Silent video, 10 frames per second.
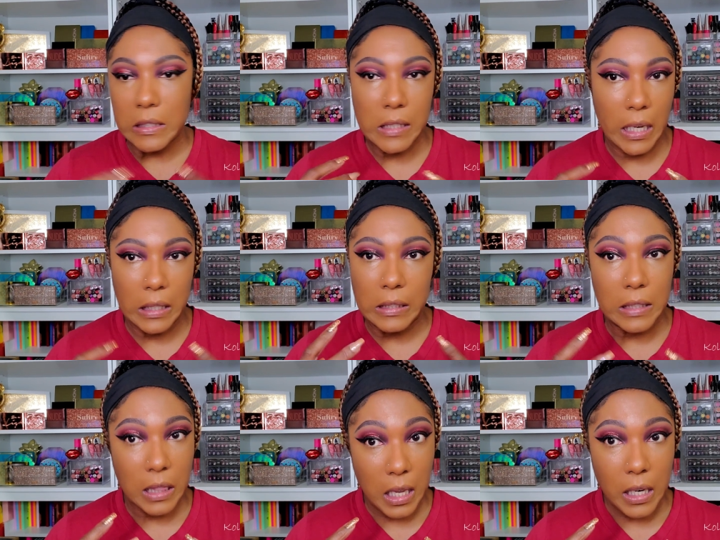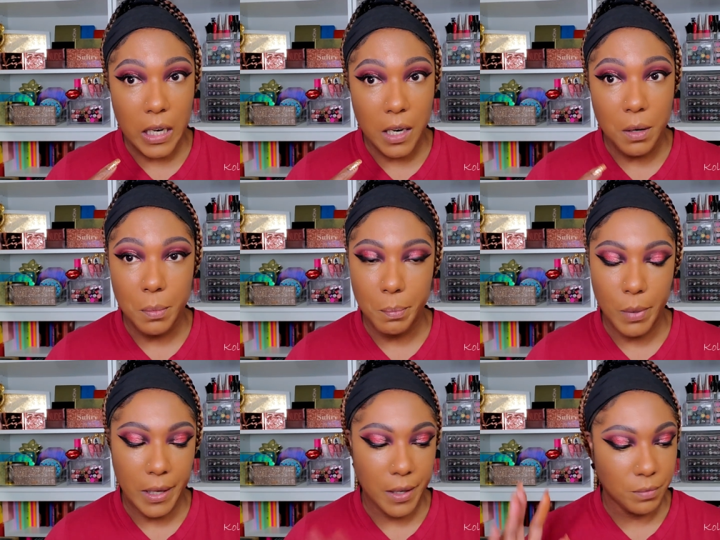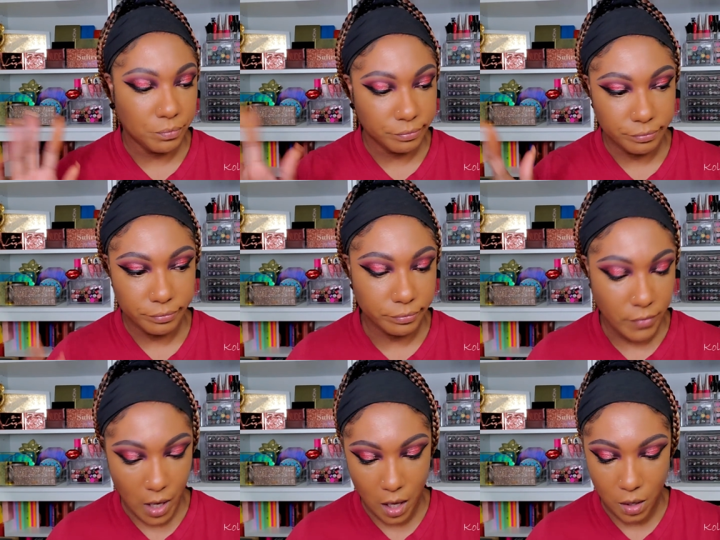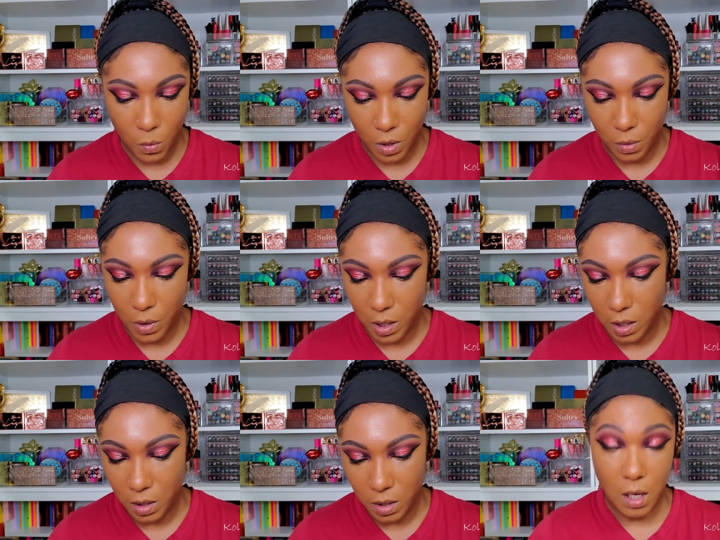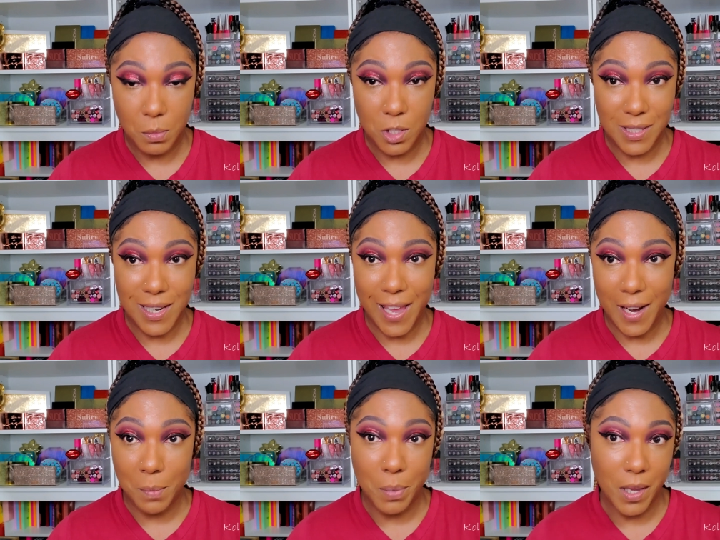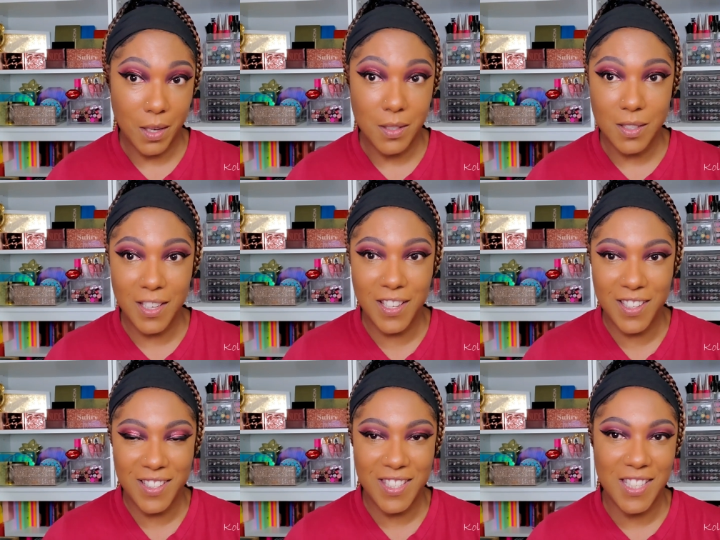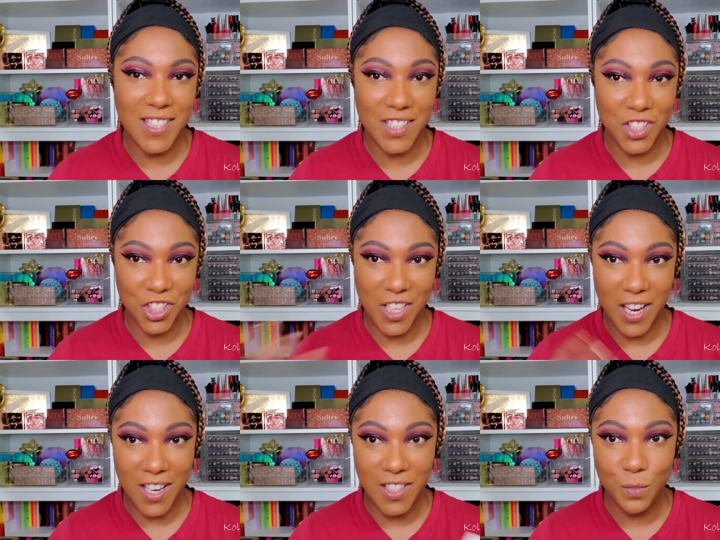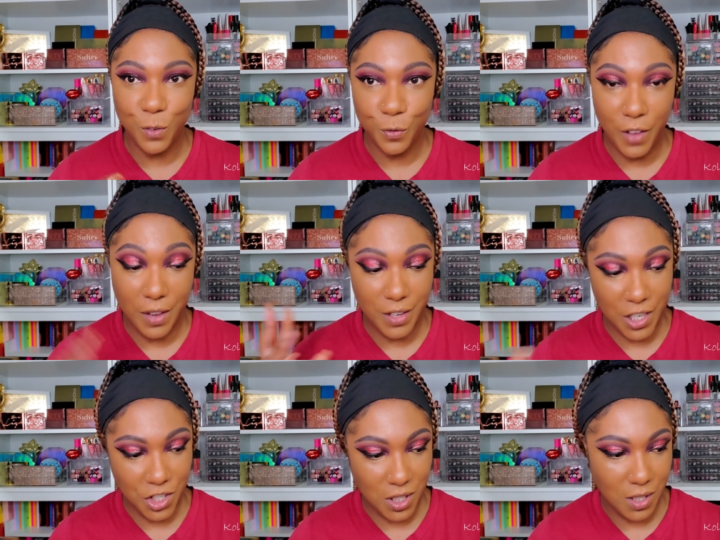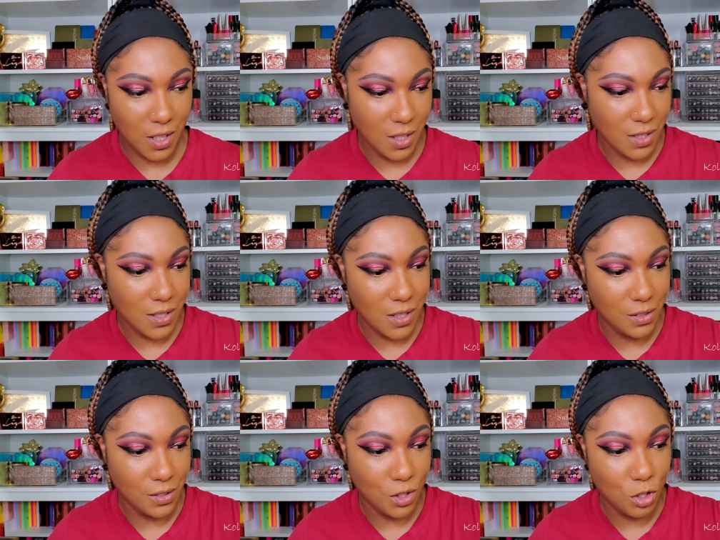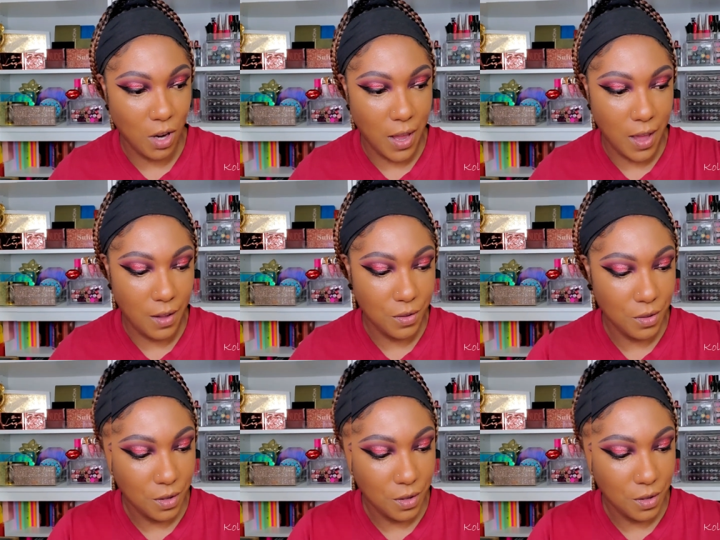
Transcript: Yeah, a little thicker, but I can work with it. I'm just glad I picked decent shades for foundation and concealer to try out.